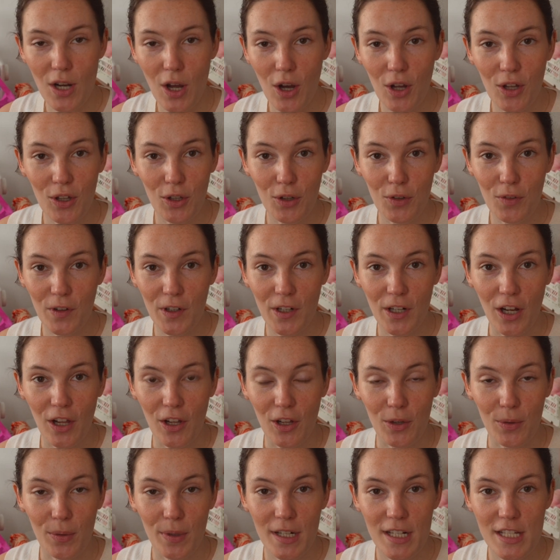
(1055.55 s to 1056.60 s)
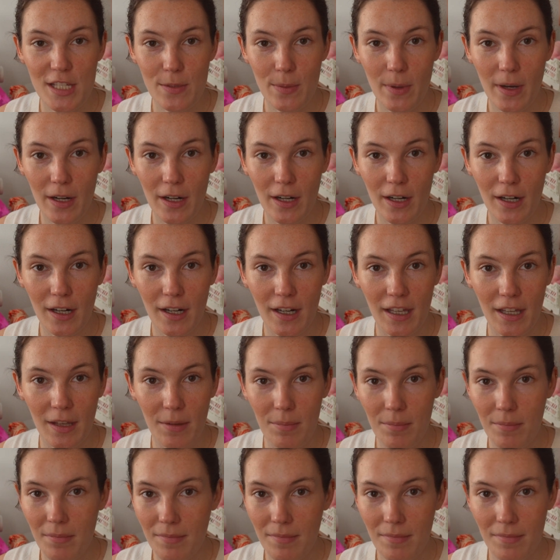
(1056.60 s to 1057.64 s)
all over colorwork sweater, it